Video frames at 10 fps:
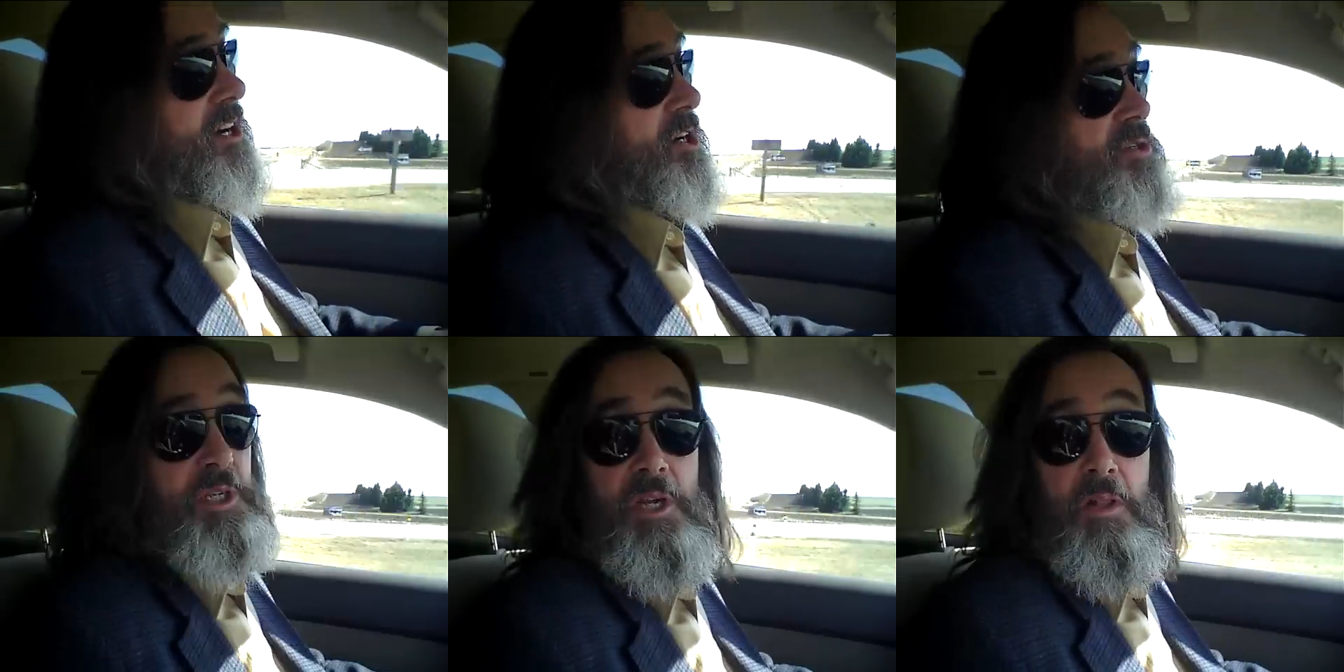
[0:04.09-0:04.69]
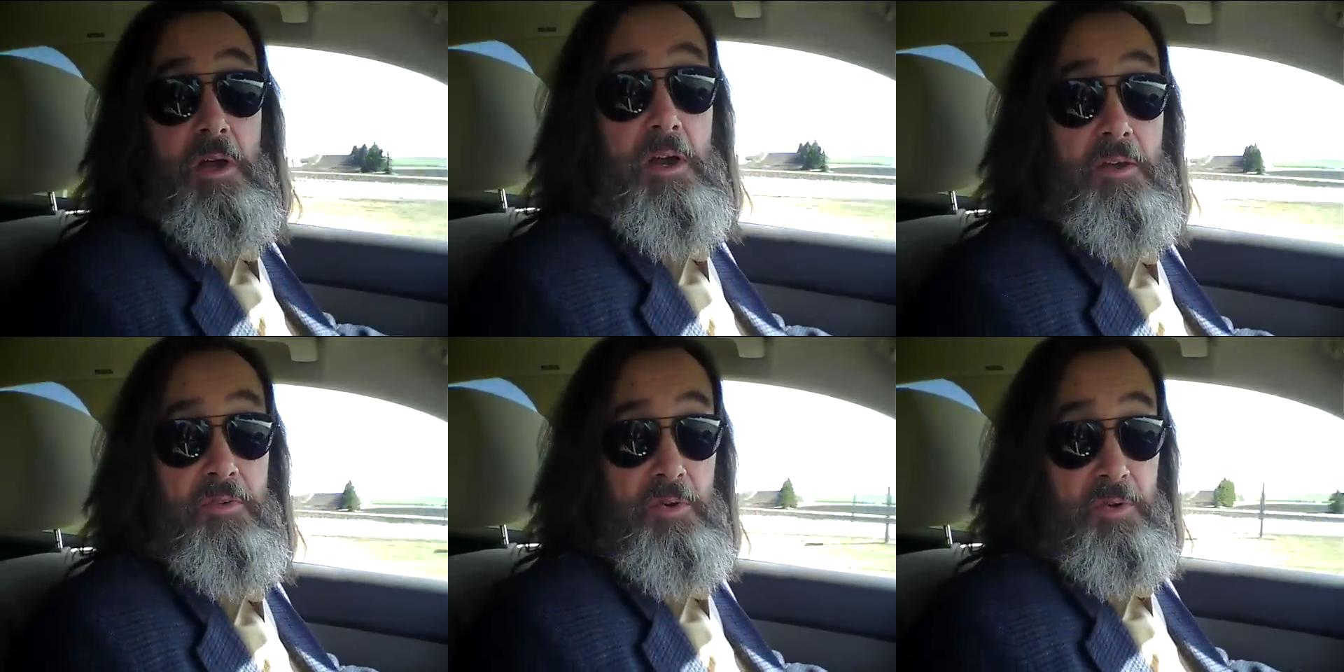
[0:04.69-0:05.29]
cruising
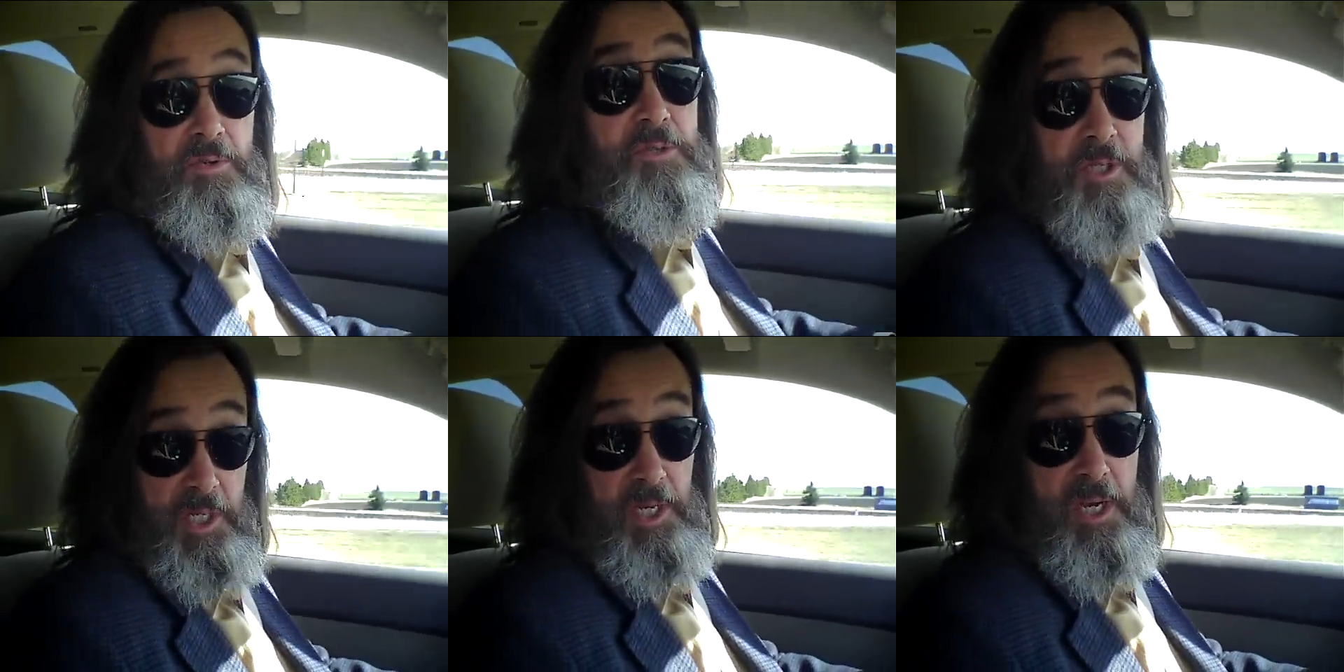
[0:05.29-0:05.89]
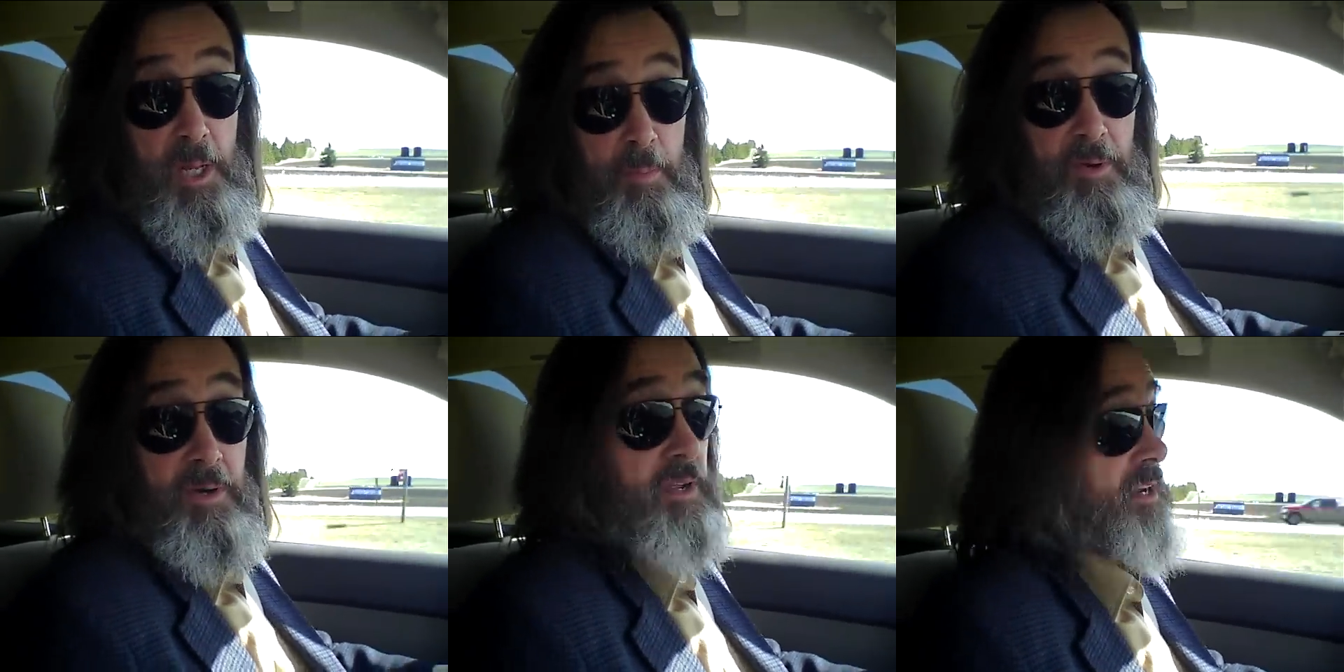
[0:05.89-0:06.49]
along through sunny Alberta